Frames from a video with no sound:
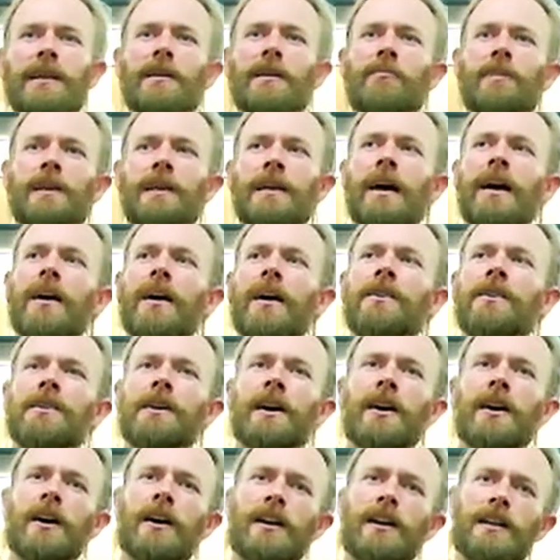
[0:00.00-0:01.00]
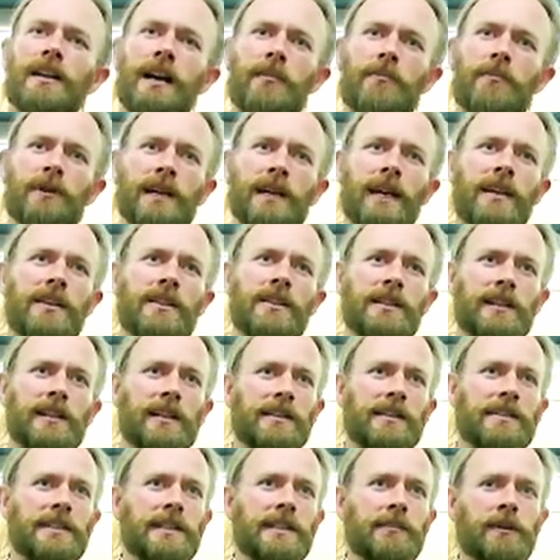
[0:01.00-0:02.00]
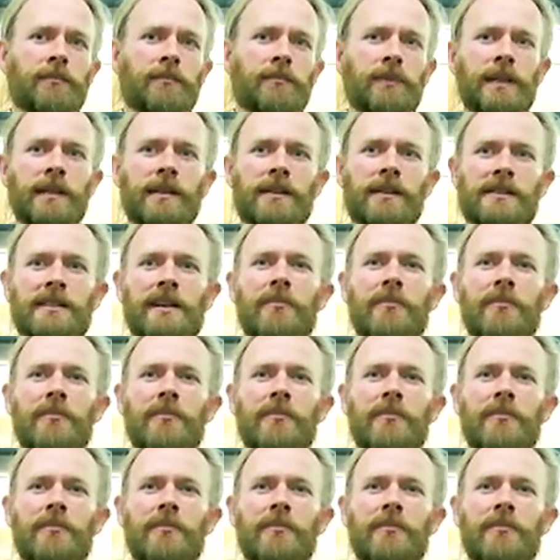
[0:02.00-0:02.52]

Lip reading: beyond our comprehension as human beings.